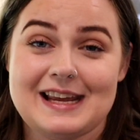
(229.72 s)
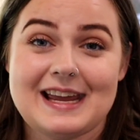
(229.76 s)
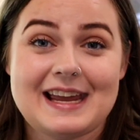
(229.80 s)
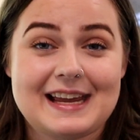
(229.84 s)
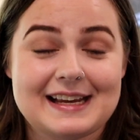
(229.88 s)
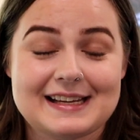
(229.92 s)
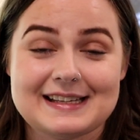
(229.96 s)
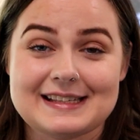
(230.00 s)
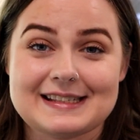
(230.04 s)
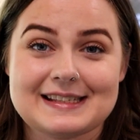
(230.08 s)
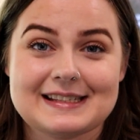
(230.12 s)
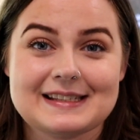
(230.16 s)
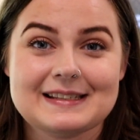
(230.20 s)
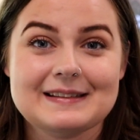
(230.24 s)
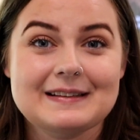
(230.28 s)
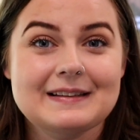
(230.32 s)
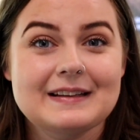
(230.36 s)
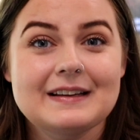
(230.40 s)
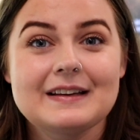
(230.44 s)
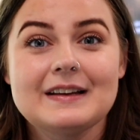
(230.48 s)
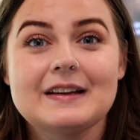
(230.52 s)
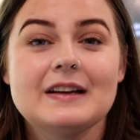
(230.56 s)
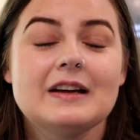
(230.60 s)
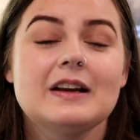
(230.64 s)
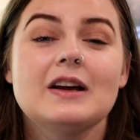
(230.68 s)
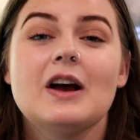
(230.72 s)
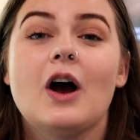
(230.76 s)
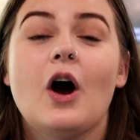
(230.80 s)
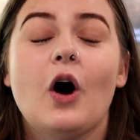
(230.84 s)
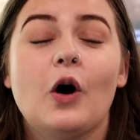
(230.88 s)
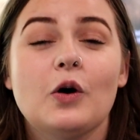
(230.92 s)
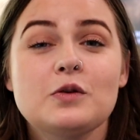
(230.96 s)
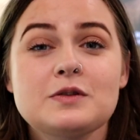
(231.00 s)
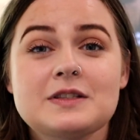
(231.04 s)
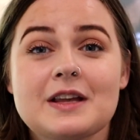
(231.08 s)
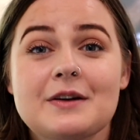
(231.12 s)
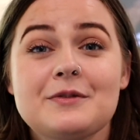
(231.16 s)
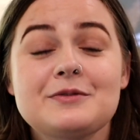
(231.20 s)
years.
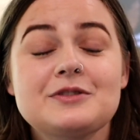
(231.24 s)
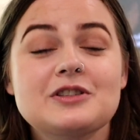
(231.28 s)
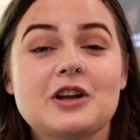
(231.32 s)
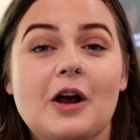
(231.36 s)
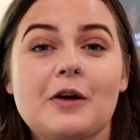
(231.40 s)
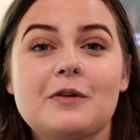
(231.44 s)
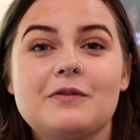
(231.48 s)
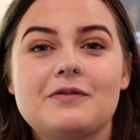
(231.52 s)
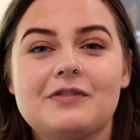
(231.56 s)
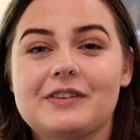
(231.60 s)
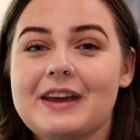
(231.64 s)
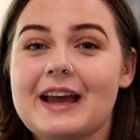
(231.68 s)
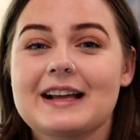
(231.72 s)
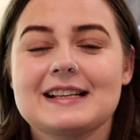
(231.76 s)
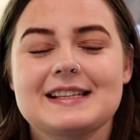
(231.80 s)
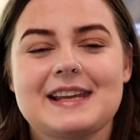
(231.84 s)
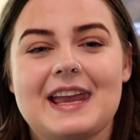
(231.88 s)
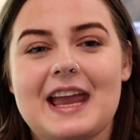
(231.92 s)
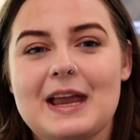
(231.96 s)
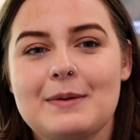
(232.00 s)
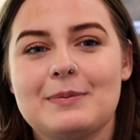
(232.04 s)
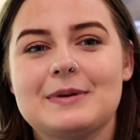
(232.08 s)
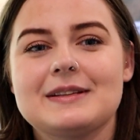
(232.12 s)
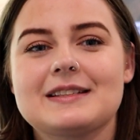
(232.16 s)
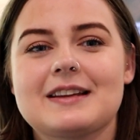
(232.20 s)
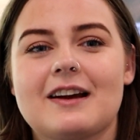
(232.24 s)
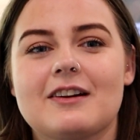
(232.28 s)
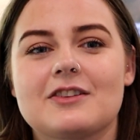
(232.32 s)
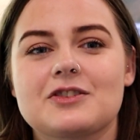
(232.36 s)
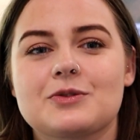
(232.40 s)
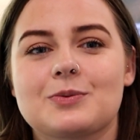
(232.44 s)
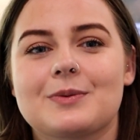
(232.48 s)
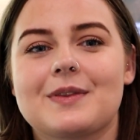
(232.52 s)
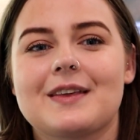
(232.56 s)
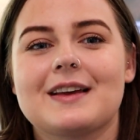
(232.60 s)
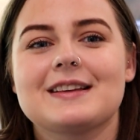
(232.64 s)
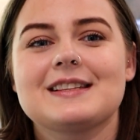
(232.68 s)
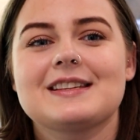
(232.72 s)
Also, don't forget to keep in touch
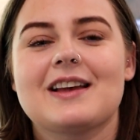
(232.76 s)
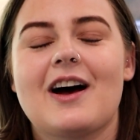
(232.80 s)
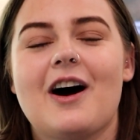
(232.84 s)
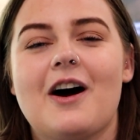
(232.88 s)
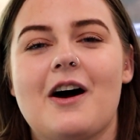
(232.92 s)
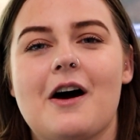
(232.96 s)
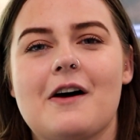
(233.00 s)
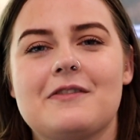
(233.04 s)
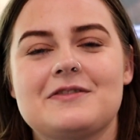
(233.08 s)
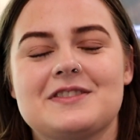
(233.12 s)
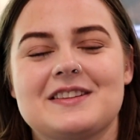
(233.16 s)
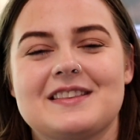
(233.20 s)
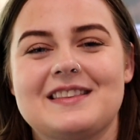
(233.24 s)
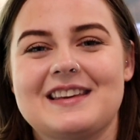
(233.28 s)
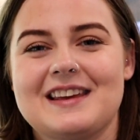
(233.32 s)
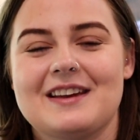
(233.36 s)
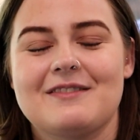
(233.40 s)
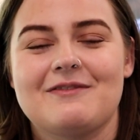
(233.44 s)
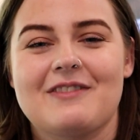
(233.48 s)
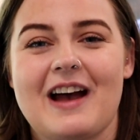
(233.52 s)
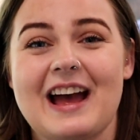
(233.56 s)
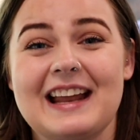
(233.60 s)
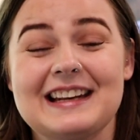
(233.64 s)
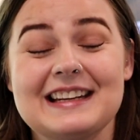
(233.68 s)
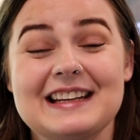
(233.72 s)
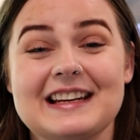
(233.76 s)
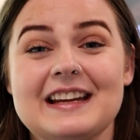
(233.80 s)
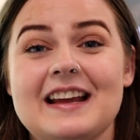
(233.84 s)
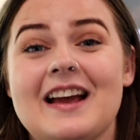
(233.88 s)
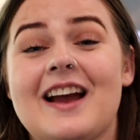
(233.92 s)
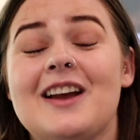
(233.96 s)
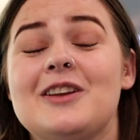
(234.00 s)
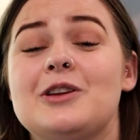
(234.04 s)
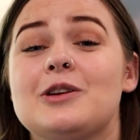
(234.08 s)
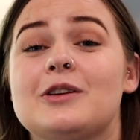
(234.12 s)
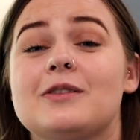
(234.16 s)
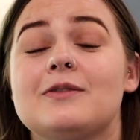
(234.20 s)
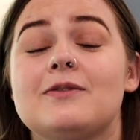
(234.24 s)
with us after the event.
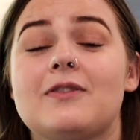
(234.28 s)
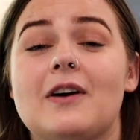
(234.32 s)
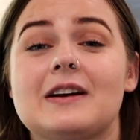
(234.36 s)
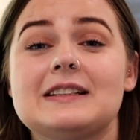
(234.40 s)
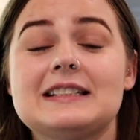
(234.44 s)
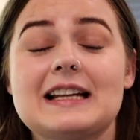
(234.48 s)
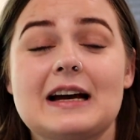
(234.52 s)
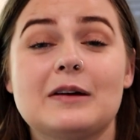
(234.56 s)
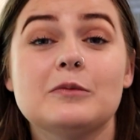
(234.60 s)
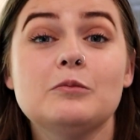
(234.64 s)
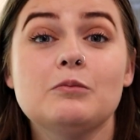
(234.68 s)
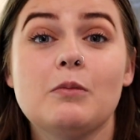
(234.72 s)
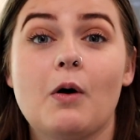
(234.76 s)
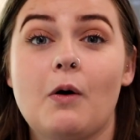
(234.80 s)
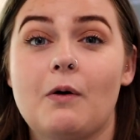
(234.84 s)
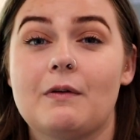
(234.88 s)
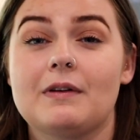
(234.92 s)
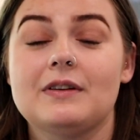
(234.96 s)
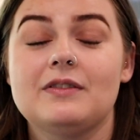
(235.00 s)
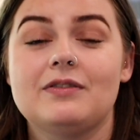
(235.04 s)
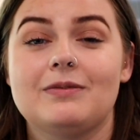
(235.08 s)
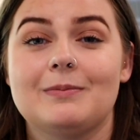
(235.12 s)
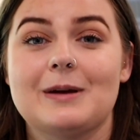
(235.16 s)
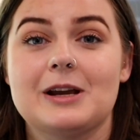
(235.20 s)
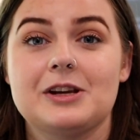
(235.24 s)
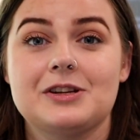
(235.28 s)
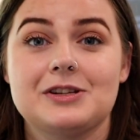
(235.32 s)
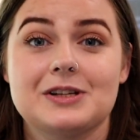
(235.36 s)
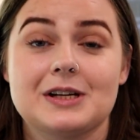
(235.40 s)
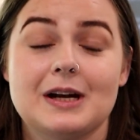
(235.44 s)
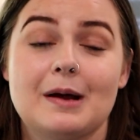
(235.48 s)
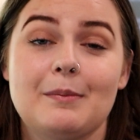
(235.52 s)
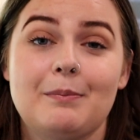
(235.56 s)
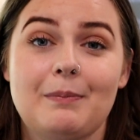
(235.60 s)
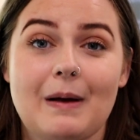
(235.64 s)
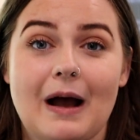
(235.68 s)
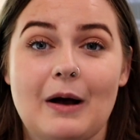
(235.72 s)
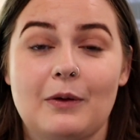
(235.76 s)
You can find out more information
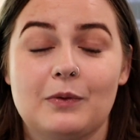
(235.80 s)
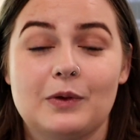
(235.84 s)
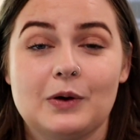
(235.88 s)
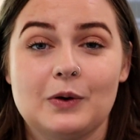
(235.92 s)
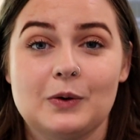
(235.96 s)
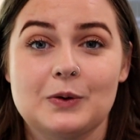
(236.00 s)
about the